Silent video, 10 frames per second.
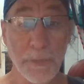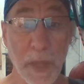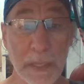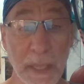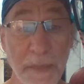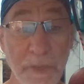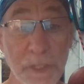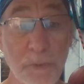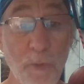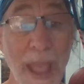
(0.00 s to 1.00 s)
9/11
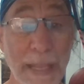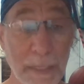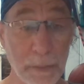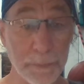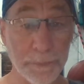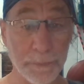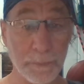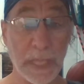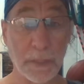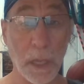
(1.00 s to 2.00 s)
is a racket,
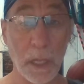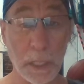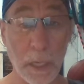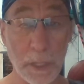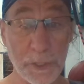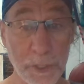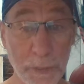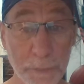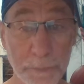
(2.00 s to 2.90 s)
like the Holocaust.